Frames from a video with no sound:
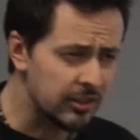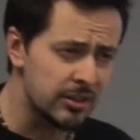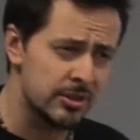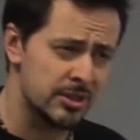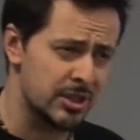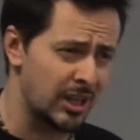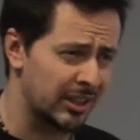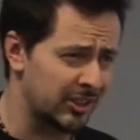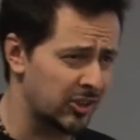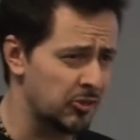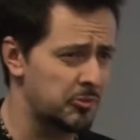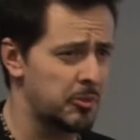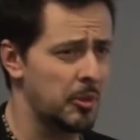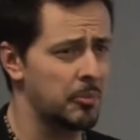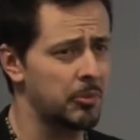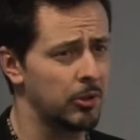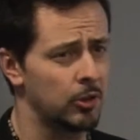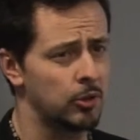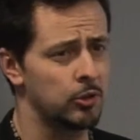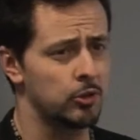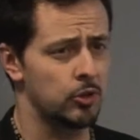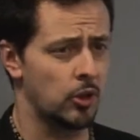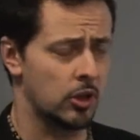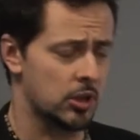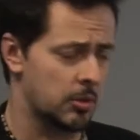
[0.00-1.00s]
There's a lot of
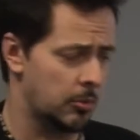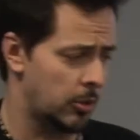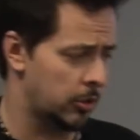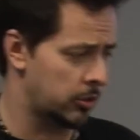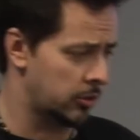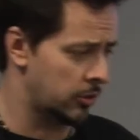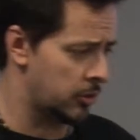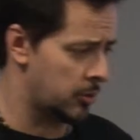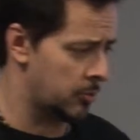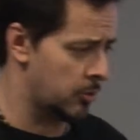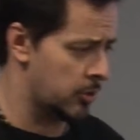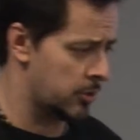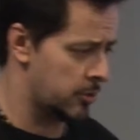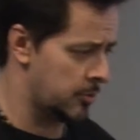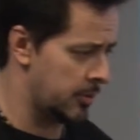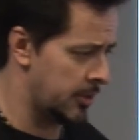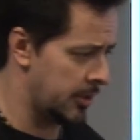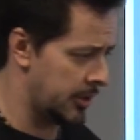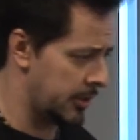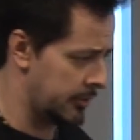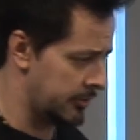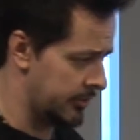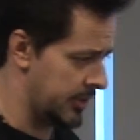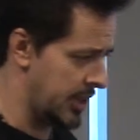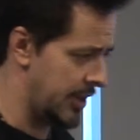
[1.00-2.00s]
people who talk about entrepreneurship
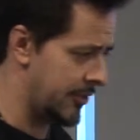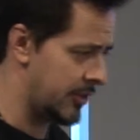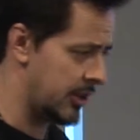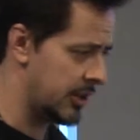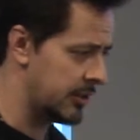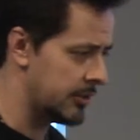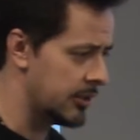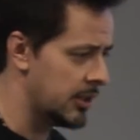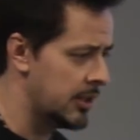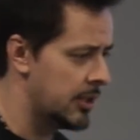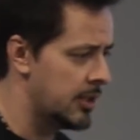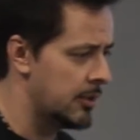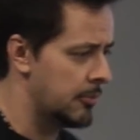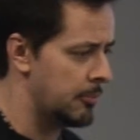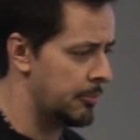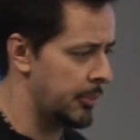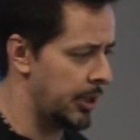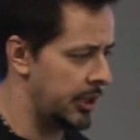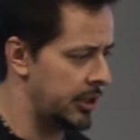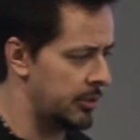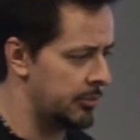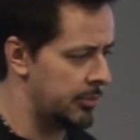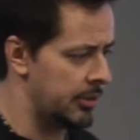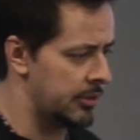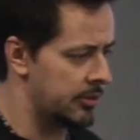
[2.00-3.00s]
and have never
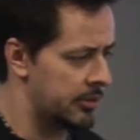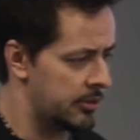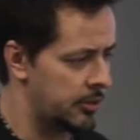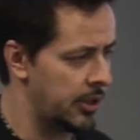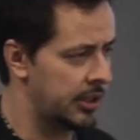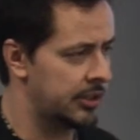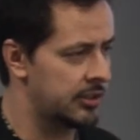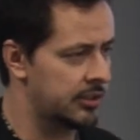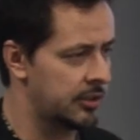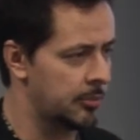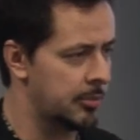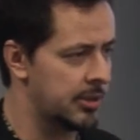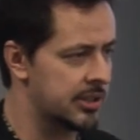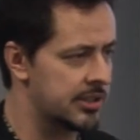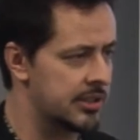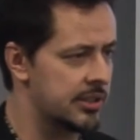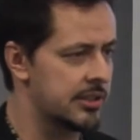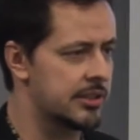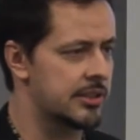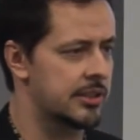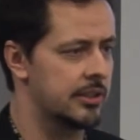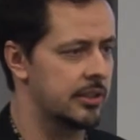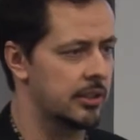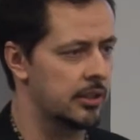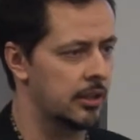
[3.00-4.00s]
made it, created a
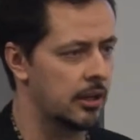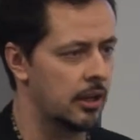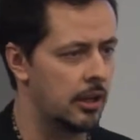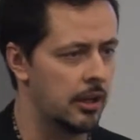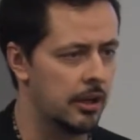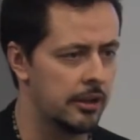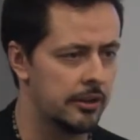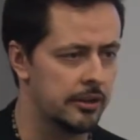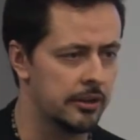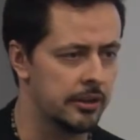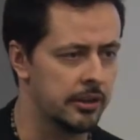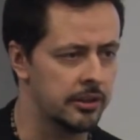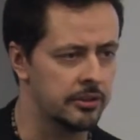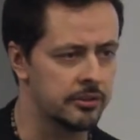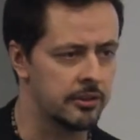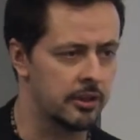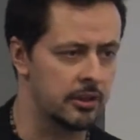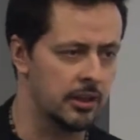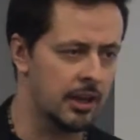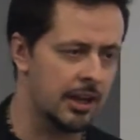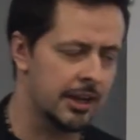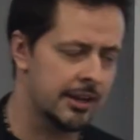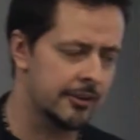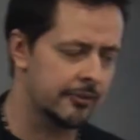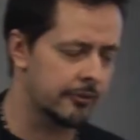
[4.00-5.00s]
business in
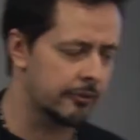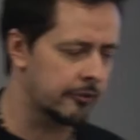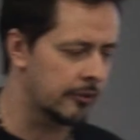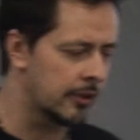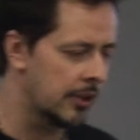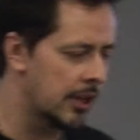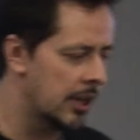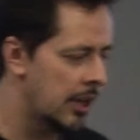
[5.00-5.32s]
their life.